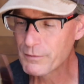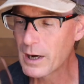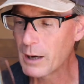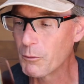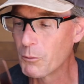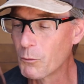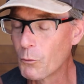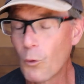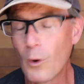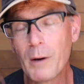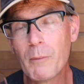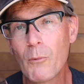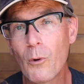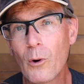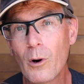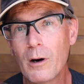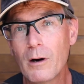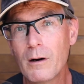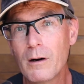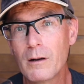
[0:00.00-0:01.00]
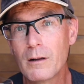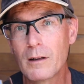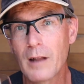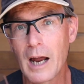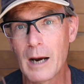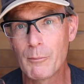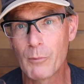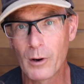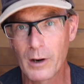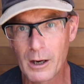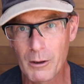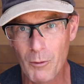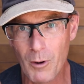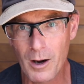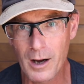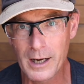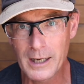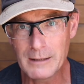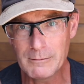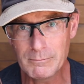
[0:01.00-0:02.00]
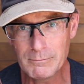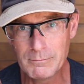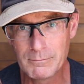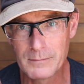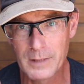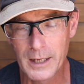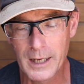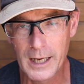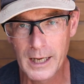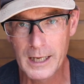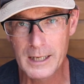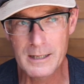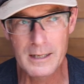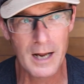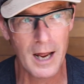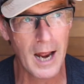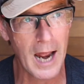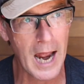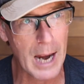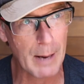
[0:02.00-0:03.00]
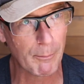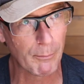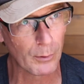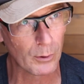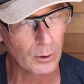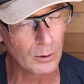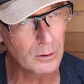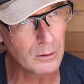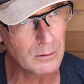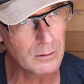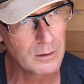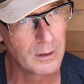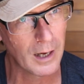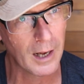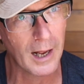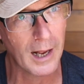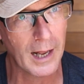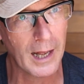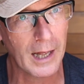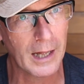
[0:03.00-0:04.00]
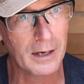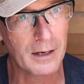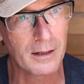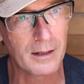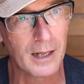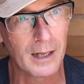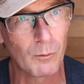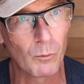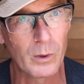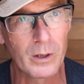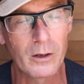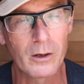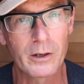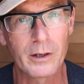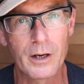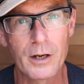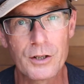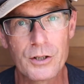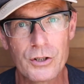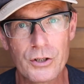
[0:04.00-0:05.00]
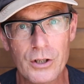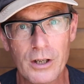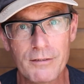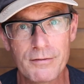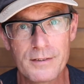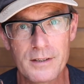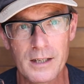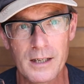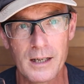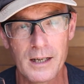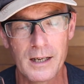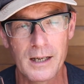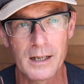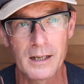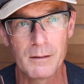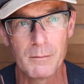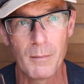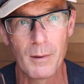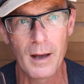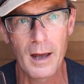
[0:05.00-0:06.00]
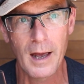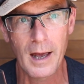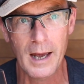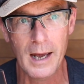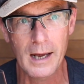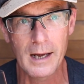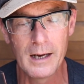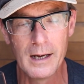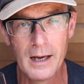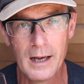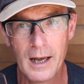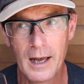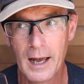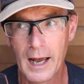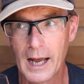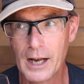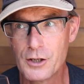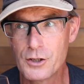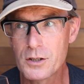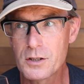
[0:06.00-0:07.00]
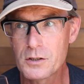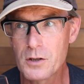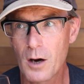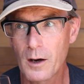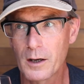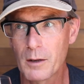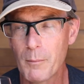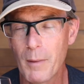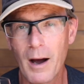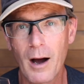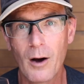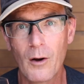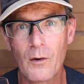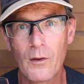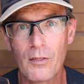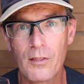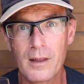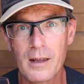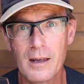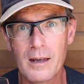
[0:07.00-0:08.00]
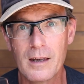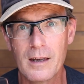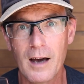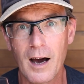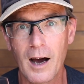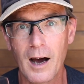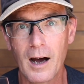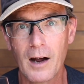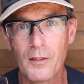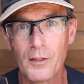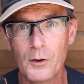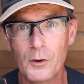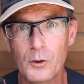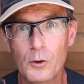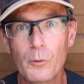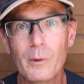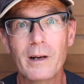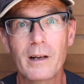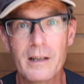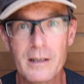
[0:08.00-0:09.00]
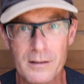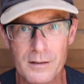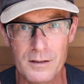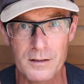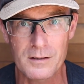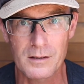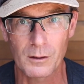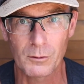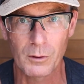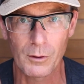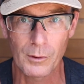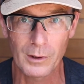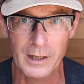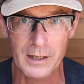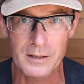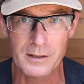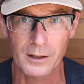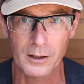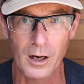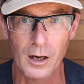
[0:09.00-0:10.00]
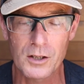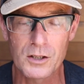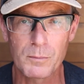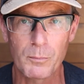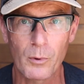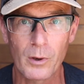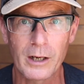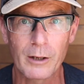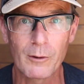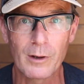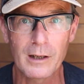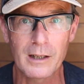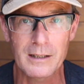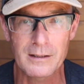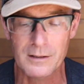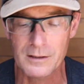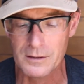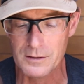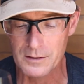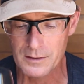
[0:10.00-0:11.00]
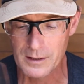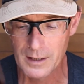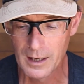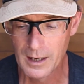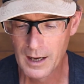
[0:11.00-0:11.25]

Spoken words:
got one more library wine in April, and then we are going to shift in May and just talk about the new releases that we're releasing, our spring releases.